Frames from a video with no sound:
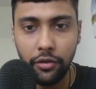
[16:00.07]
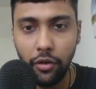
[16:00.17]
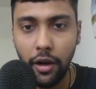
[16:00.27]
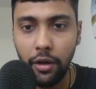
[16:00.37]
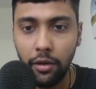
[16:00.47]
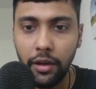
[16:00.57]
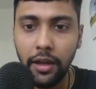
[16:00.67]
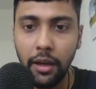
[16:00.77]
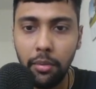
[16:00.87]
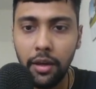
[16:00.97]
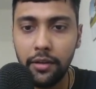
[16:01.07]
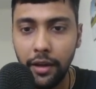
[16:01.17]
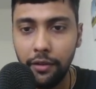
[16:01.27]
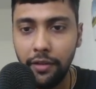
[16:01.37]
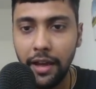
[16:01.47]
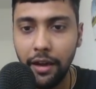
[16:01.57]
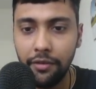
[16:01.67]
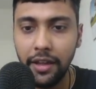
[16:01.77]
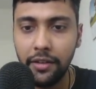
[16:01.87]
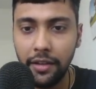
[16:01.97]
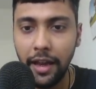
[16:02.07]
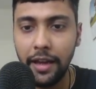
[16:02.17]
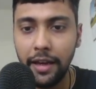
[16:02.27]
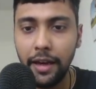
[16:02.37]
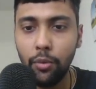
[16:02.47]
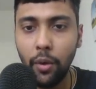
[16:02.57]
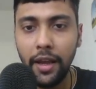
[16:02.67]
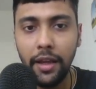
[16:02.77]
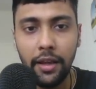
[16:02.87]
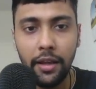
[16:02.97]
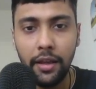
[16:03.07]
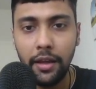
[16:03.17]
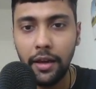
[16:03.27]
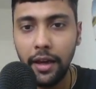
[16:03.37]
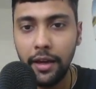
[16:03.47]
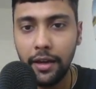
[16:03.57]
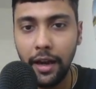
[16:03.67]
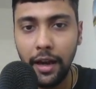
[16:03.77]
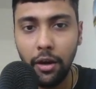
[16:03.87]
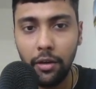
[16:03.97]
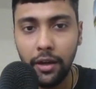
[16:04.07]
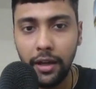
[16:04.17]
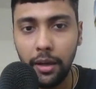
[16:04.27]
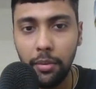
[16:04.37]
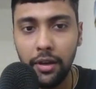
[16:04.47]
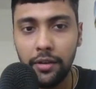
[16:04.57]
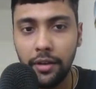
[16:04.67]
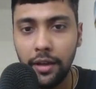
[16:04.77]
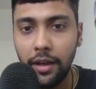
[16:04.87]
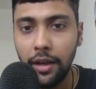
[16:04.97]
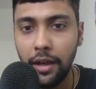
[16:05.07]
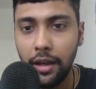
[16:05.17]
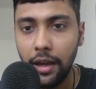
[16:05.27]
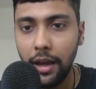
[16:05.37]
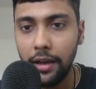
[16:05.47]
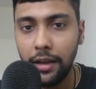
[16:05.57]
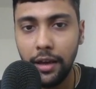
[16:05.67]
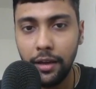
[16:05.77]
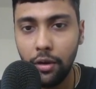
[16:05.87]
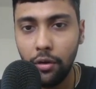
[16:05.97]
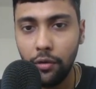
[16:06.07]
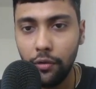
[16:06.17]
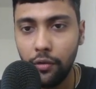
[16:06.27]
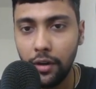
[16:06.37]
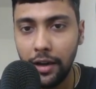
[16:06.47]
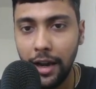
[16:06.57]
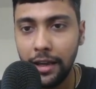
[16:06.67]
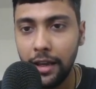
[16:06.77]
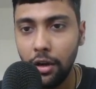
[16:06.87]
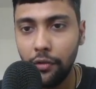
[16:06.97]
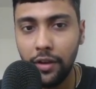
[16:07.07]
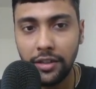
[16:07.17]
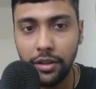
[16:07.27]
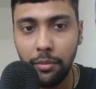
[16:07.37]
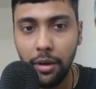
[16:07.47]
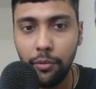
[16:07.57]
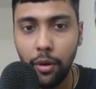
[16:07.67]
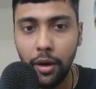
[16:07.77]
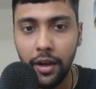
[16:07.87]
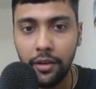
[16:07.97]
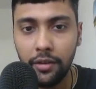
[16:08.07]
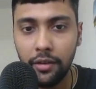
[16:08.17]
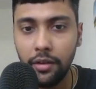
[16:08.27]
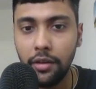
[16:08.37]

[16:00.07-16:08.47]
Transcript: join all the tables and we have these n and y, right? Rank all the tables. And then, you know, ranking of customer products